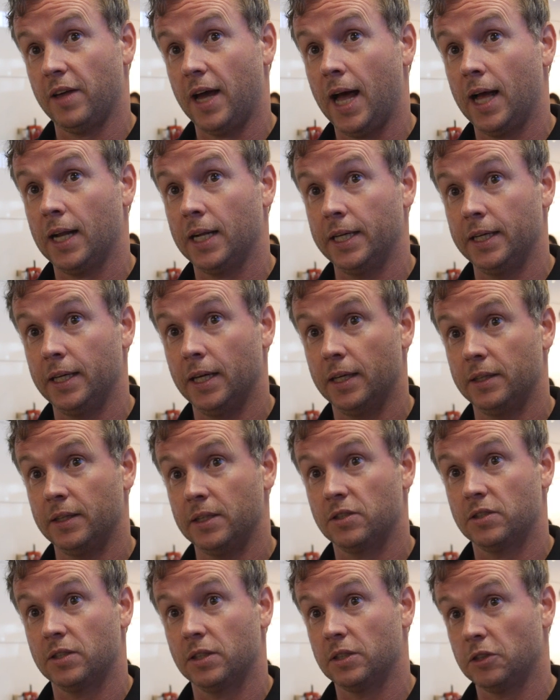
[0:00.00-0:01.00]
Ali
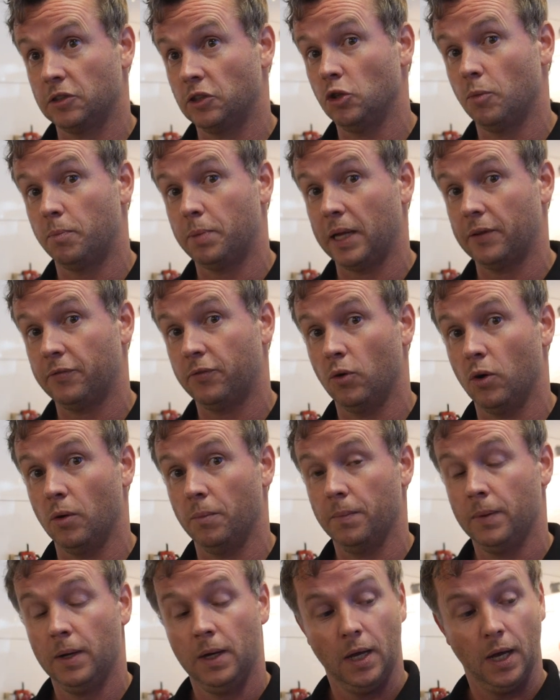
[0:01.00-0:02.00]
this, this new platform.
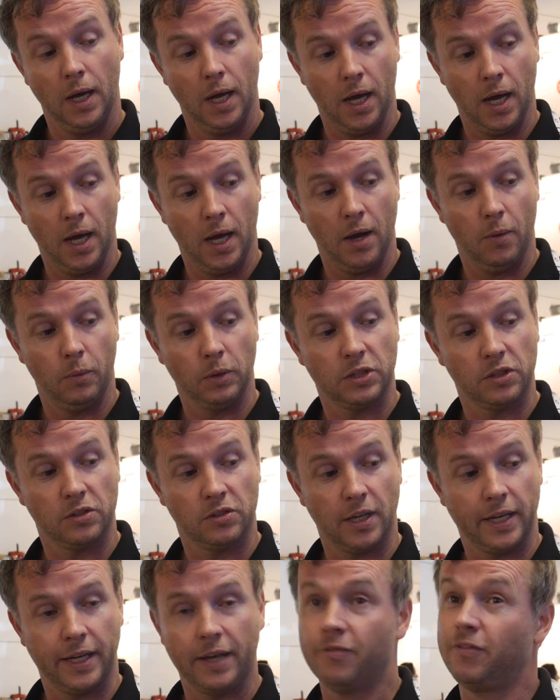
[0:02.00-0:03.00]
Uh, which is
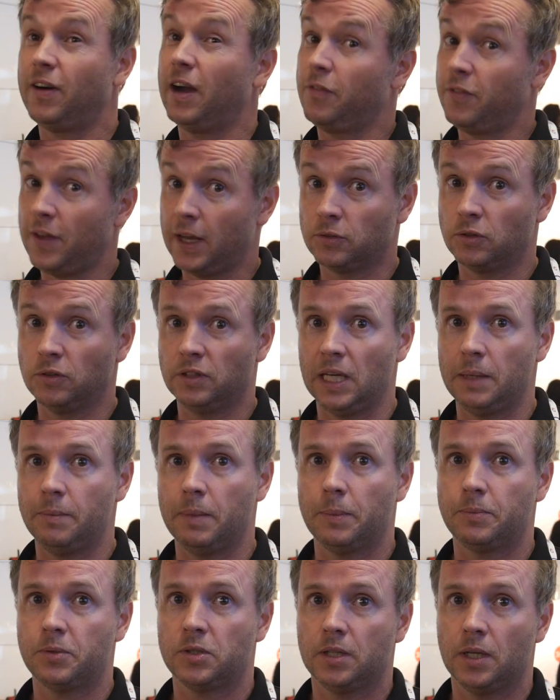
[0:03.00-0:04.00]
a 5000
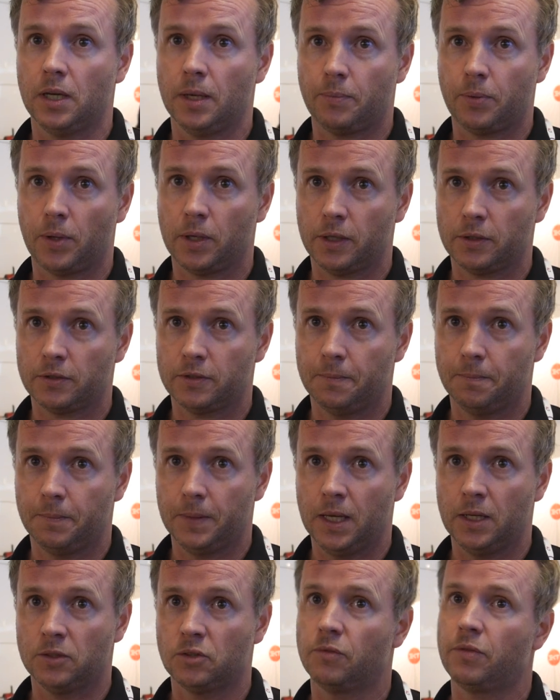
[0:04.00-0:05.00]
DMIPS uh, product.
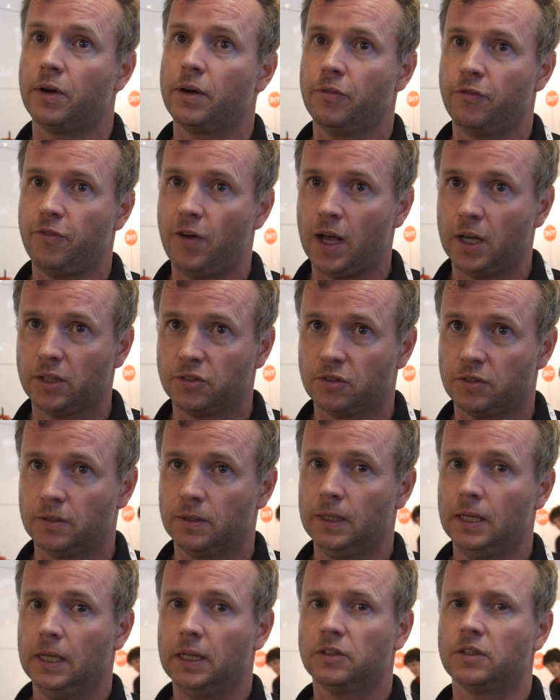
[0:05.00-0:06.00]
Uh, so very fast.
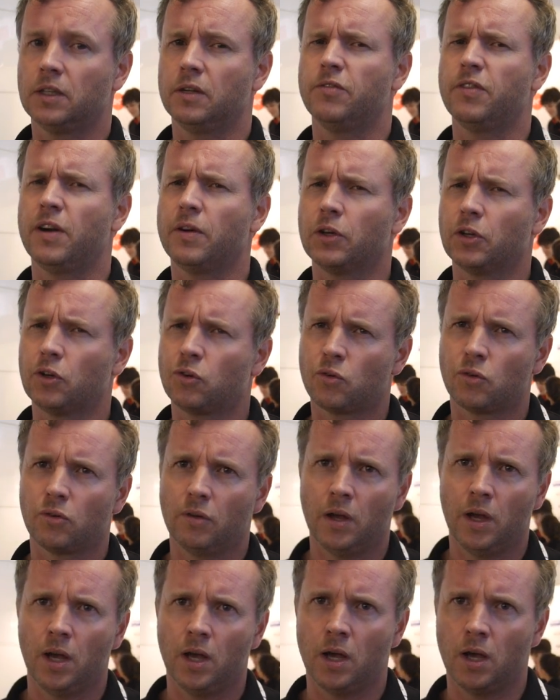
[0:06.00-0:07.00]
It's got a very
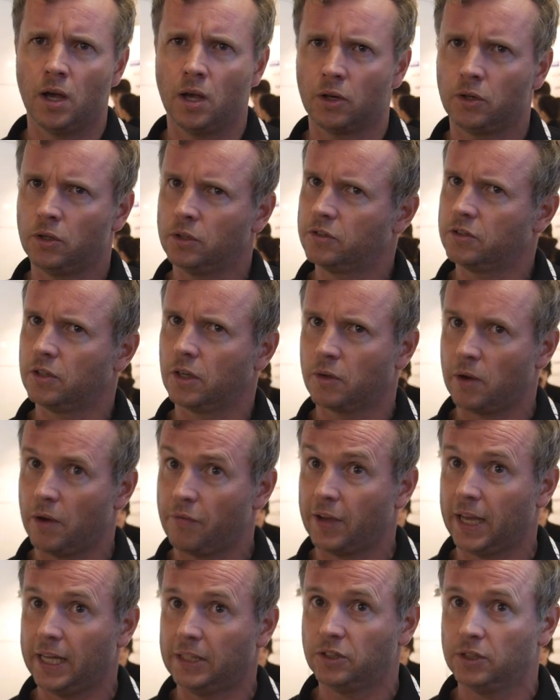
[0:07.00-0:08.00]
good
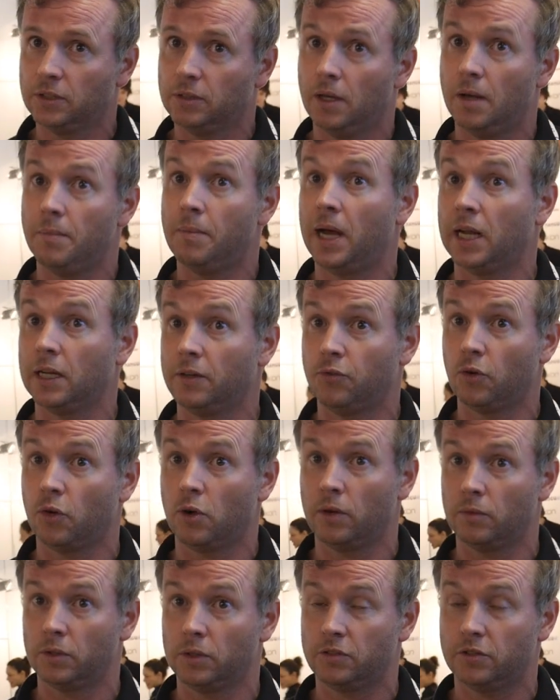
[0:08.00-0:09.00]
graphic engine, a Mali
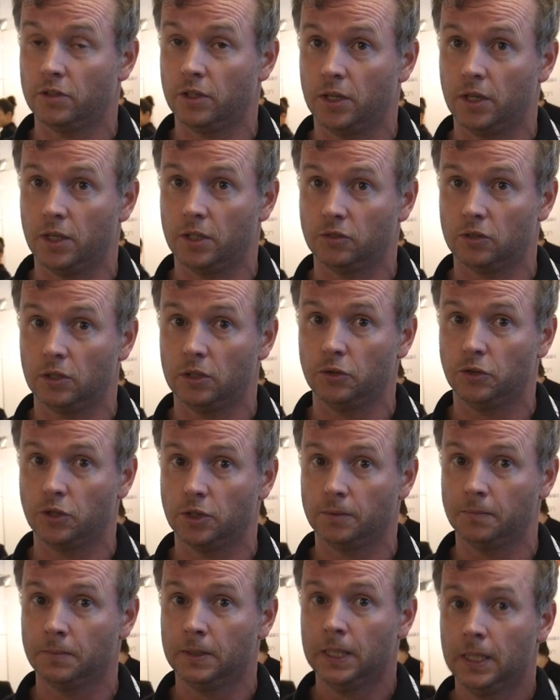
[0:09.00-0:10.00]
400
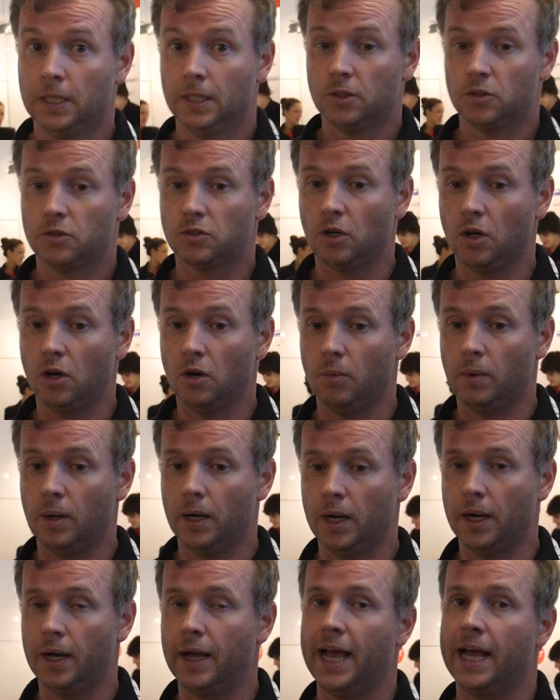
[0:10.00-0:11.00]
solution. So
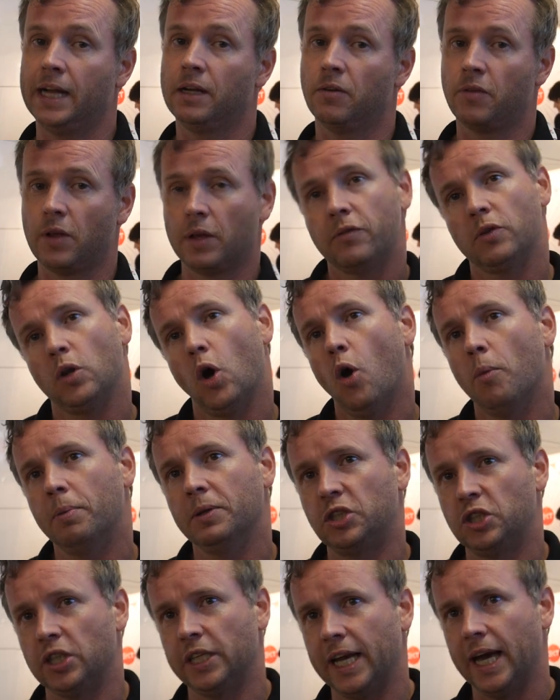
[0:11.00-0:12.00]
anything from
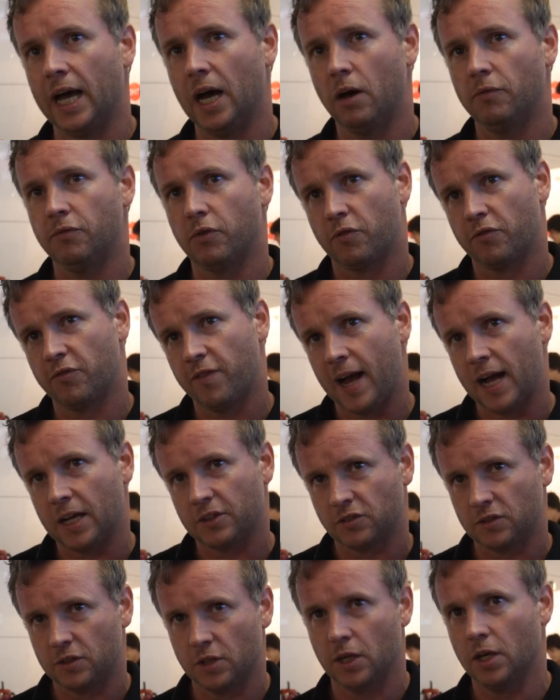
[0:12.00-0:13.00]
OpenGL for
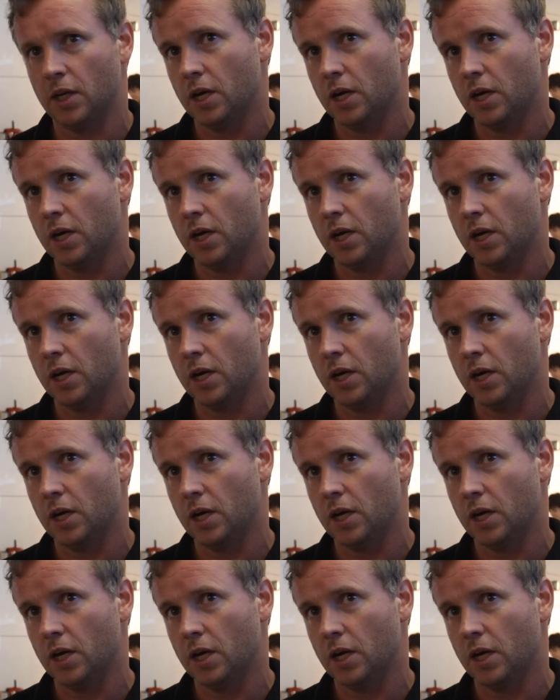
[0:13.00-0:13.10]
fast